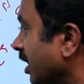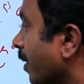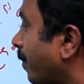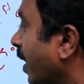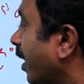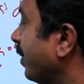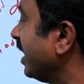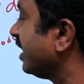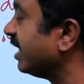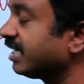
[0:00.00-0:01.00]
Permanent
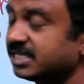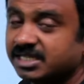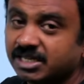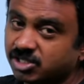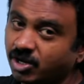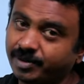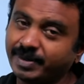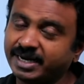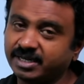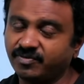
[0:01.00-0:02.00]
address does not
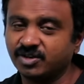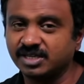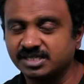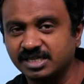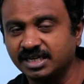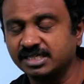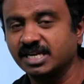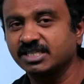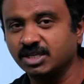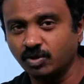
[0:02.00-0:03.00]
matter for test center
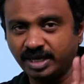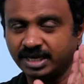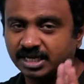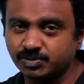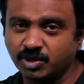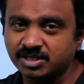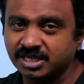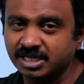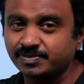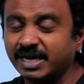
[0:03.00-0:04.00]
selection, only correspondence
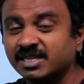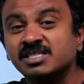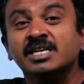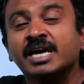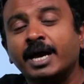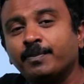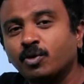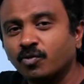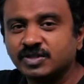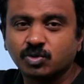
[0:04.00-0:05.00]
address matters, and proof
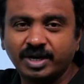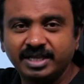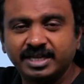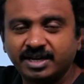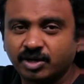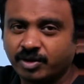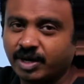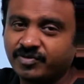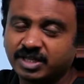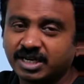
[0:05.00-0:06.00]
is only there required
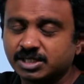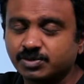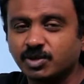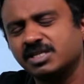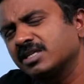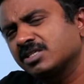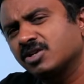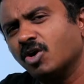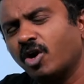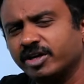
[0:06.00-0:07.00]
for the correspondence address.
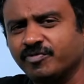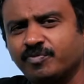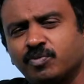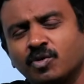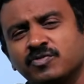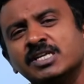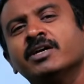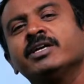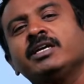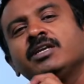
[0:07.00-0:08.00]
Lot of proofs
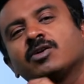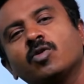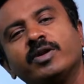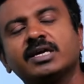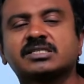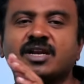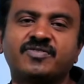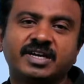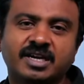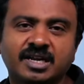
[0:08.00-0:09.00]
including a self
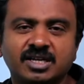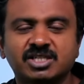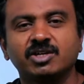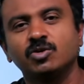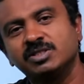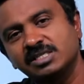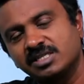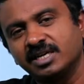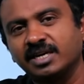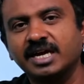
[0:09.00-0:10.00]
declaration, you just
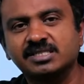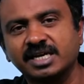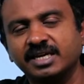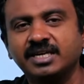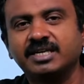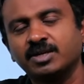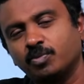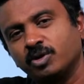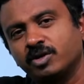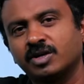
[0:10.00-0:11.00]
declare, sign it and put
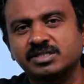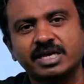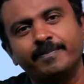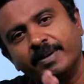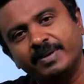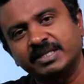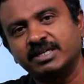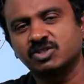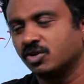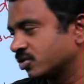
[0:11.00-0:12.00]
it on a stamp paper, that is
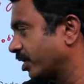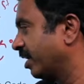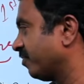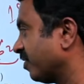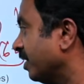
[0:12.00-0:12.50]
also enough.